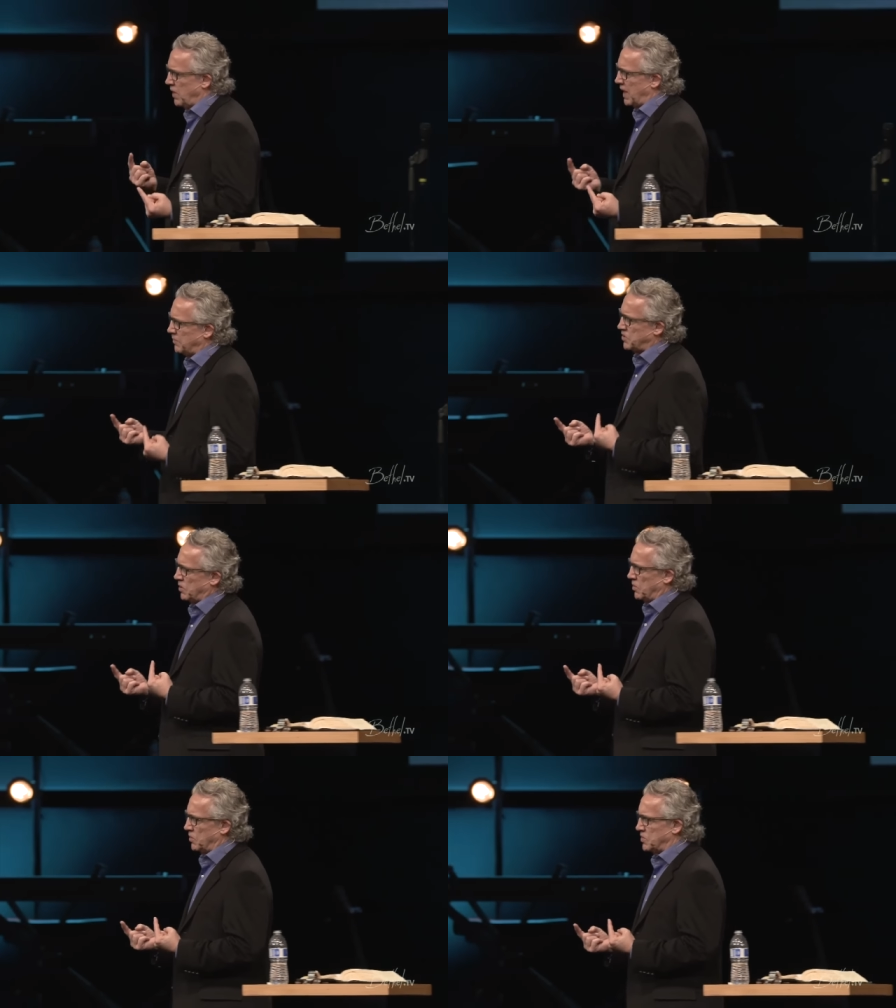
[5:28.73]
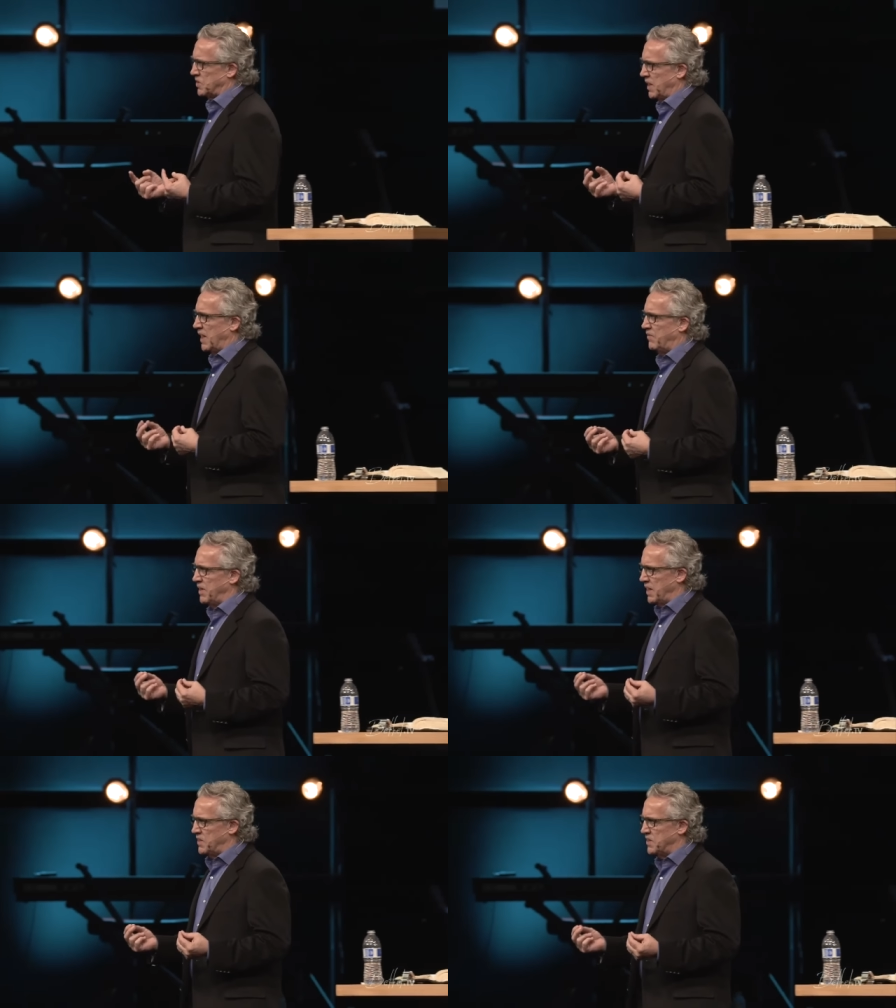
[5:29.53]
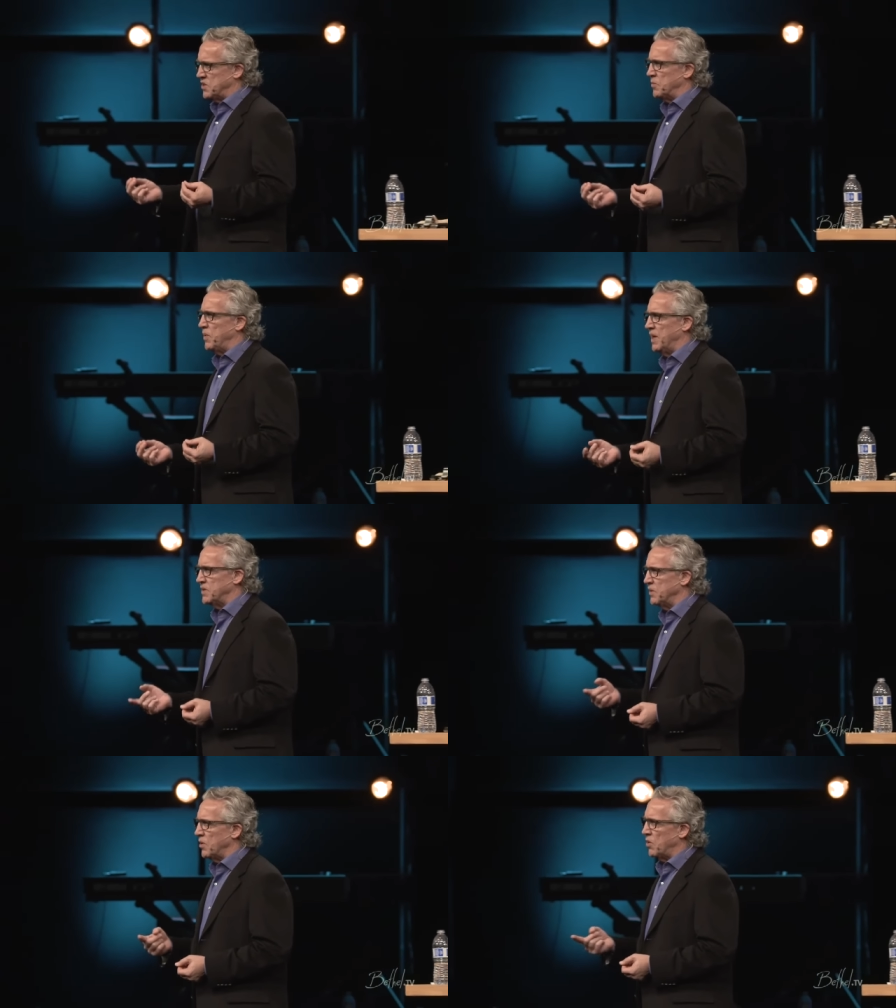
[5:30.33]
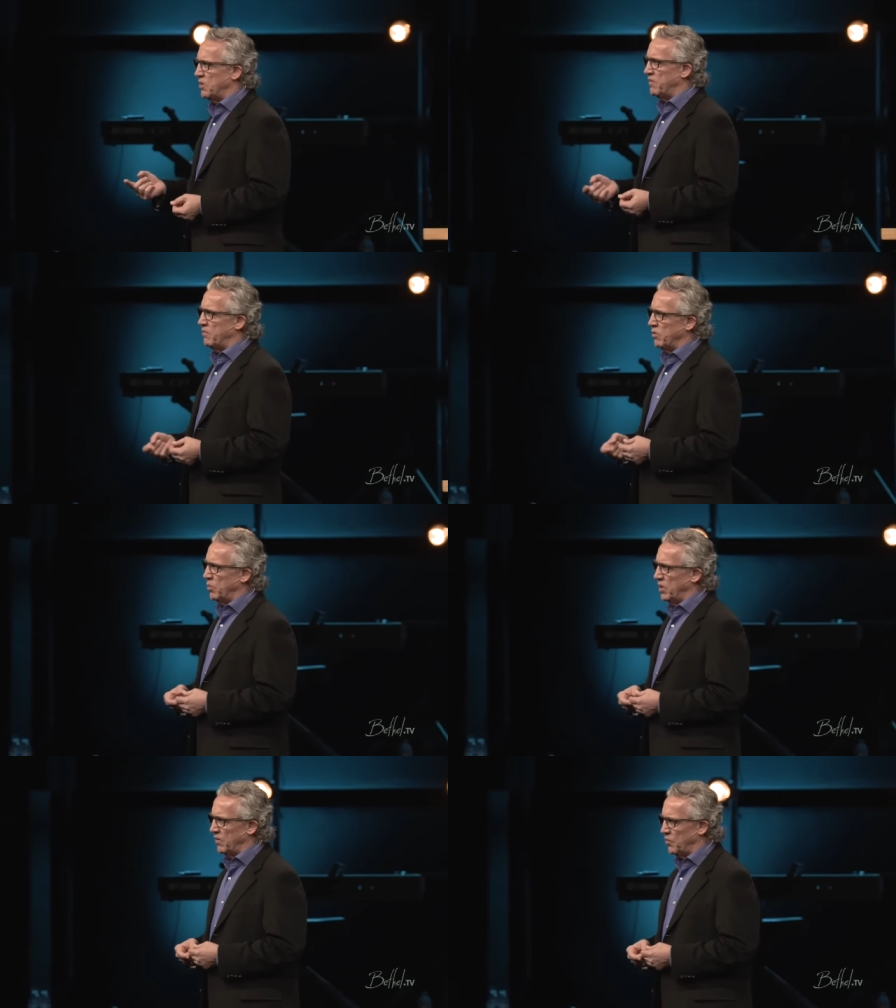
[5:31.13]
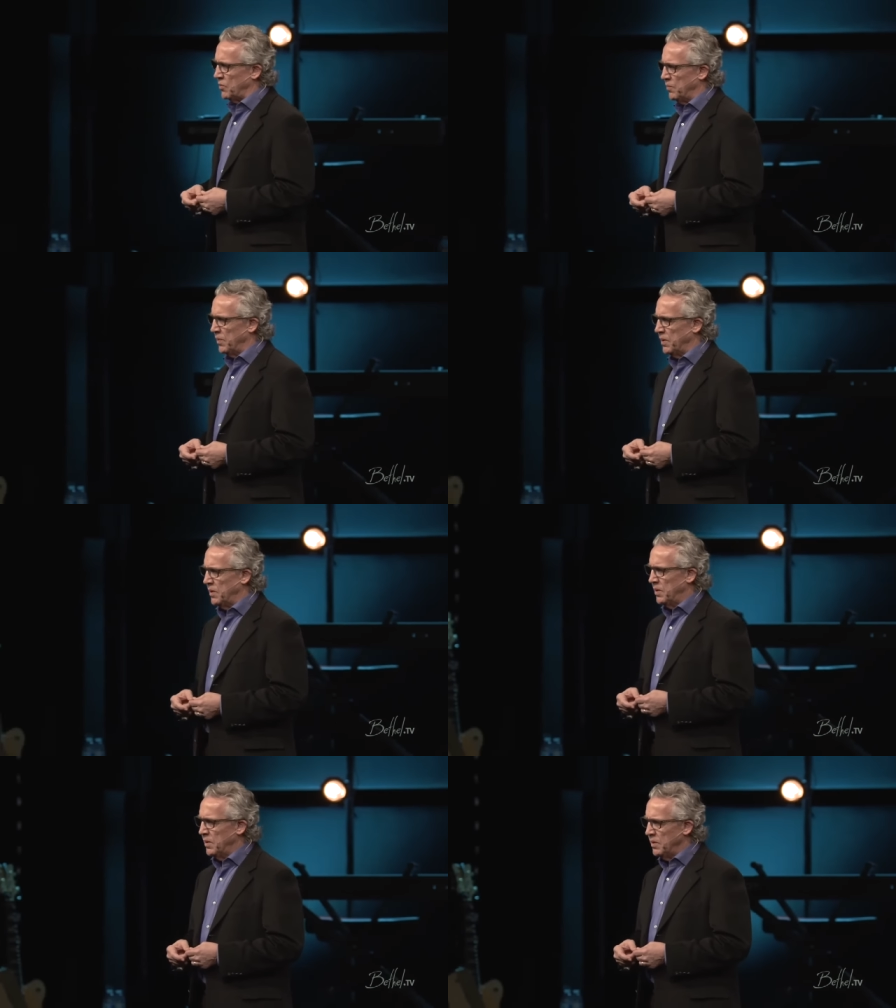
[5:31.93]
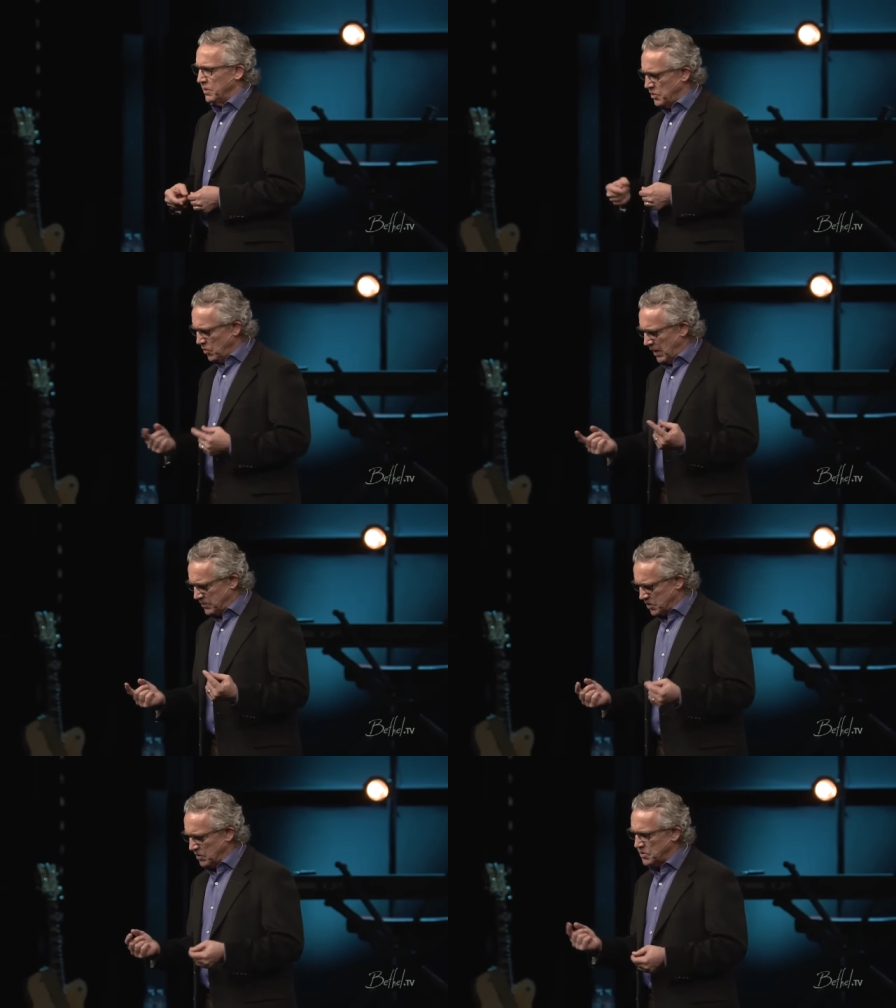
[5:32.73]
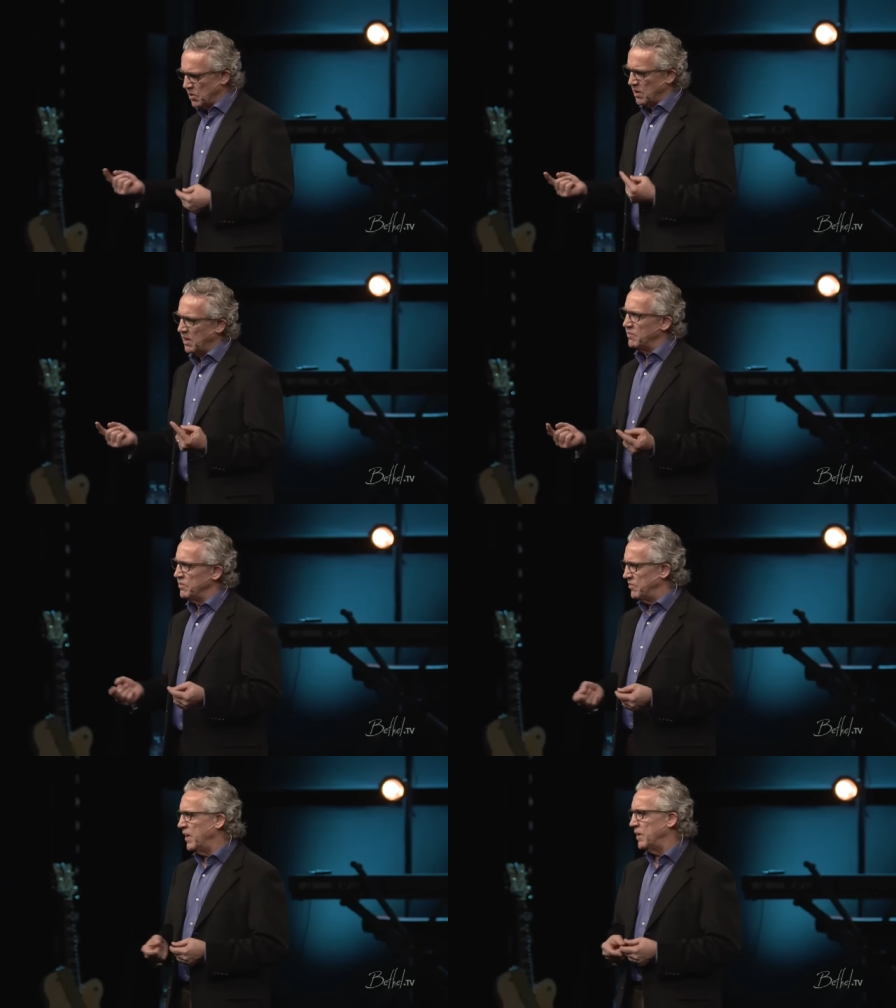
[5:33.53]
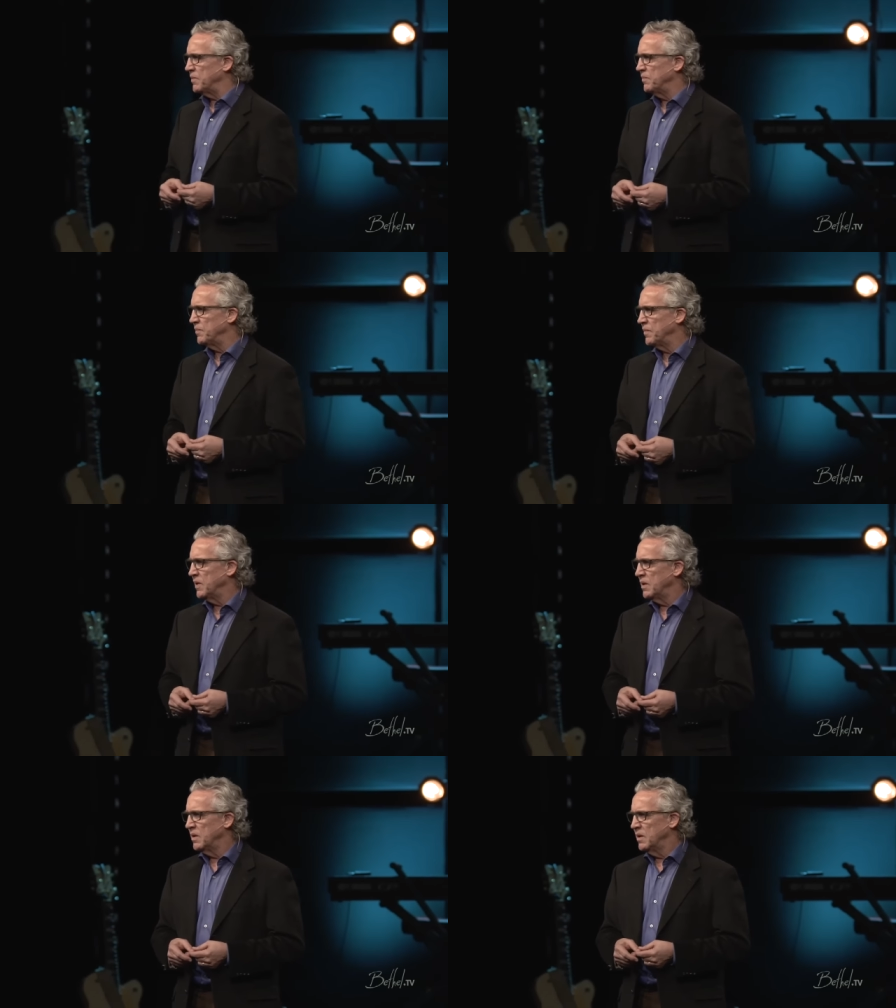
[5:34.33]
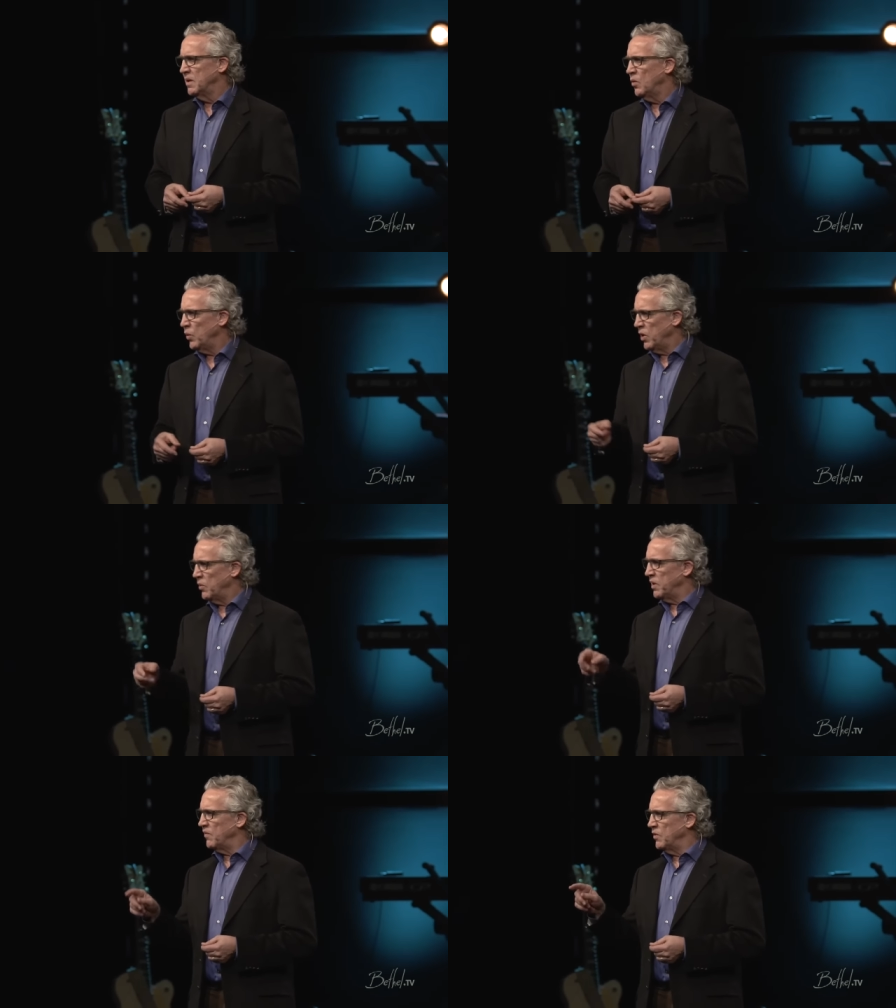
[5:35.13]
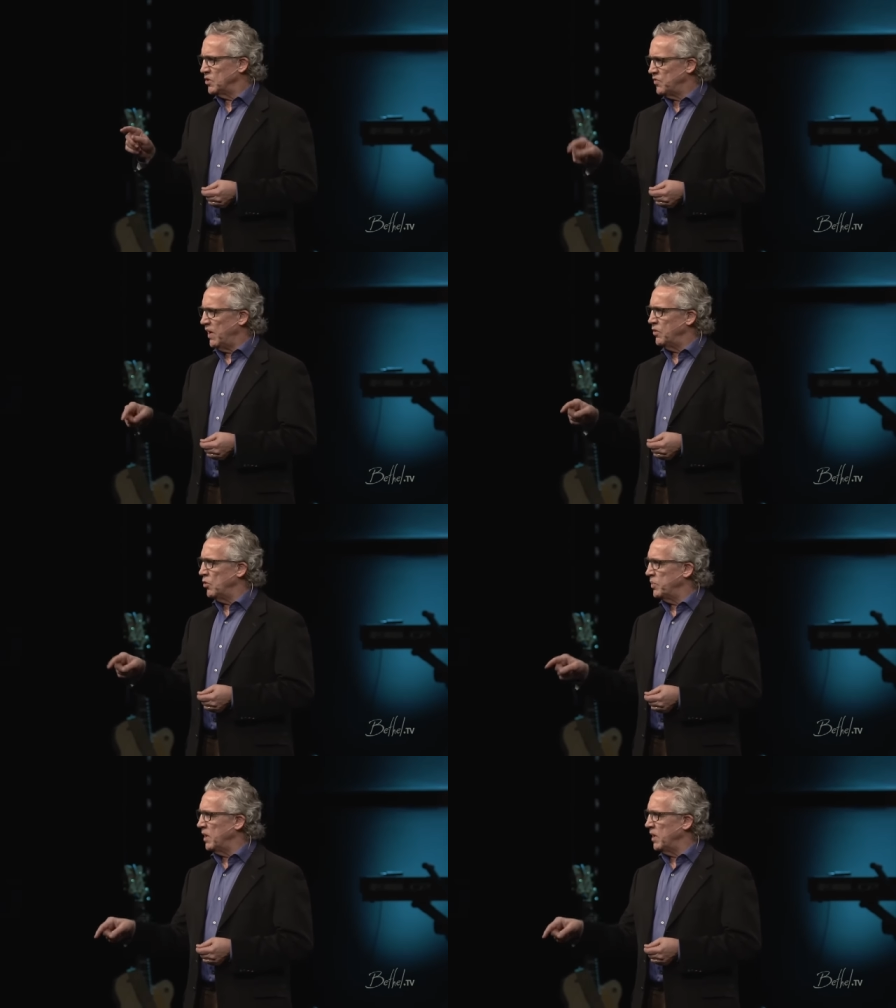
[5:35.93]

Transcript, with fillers: absolutes that heaven anticipates in the heart of every believer. The two absolutes are love and faith. We know that there's faith, hope, and